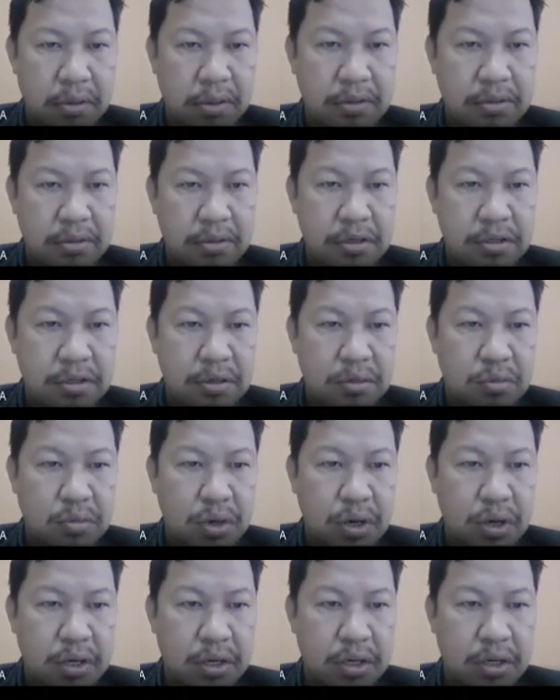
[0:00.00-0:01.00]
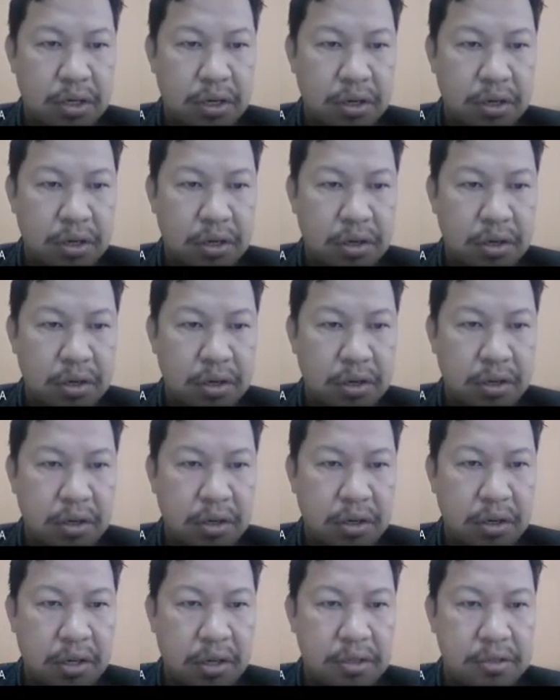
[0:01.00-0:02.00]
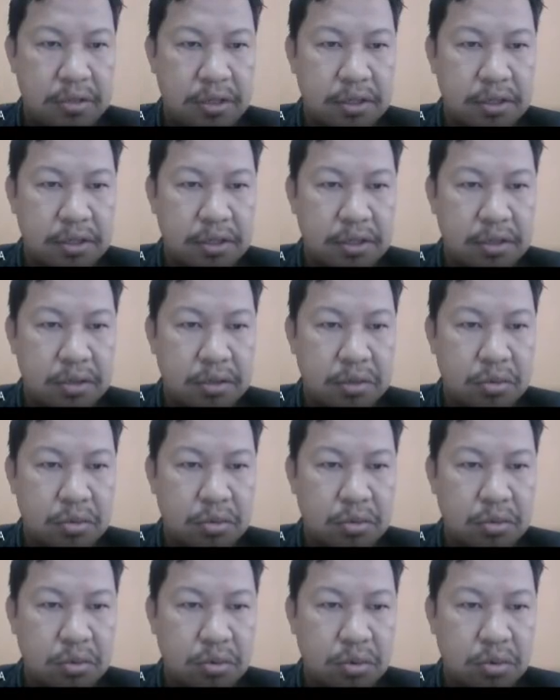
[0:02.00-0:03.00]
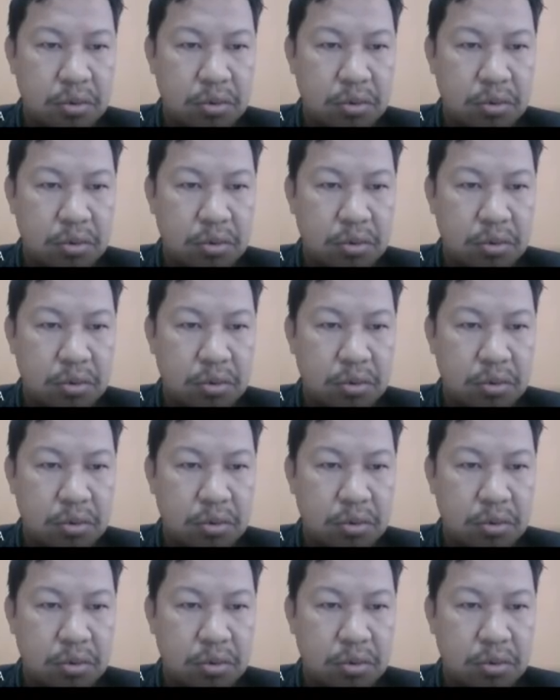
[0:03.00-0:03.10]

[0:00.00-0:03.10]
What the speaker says: Session 1 and Session 2,